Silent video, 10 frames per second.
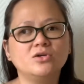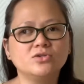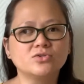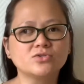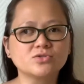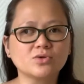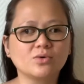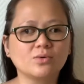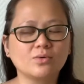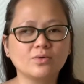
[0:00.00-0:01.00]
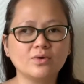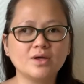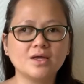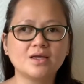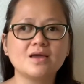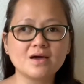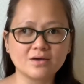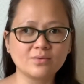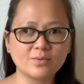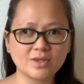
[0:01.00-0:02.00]
So
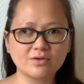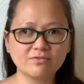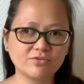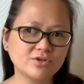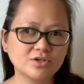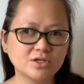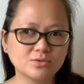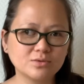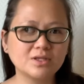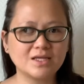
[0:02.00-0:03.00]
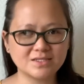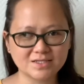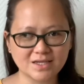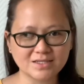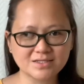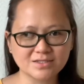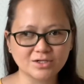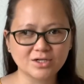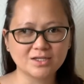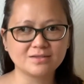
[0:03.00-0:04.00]
yeah, without further ado, let's get
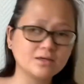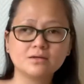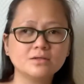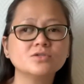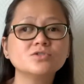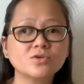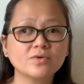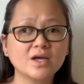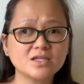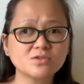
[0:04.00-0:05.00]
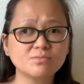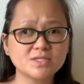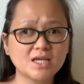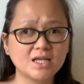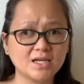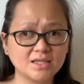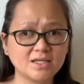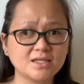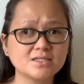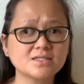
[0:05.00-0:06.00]
started. So guys, umpisahan
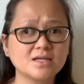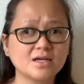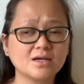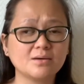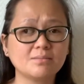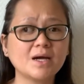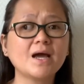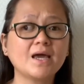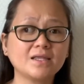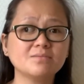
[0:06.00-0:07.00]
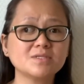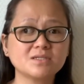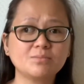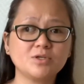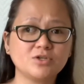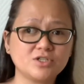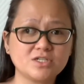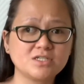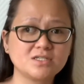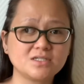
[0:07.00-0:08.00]
natin sa mga items na
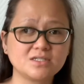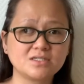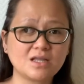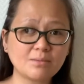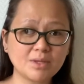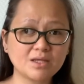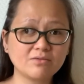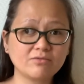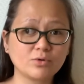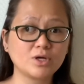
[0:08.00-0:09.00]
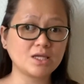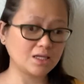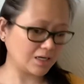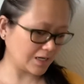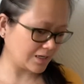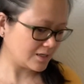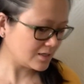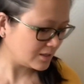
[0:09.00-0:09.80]
pinurchase namin for Eli.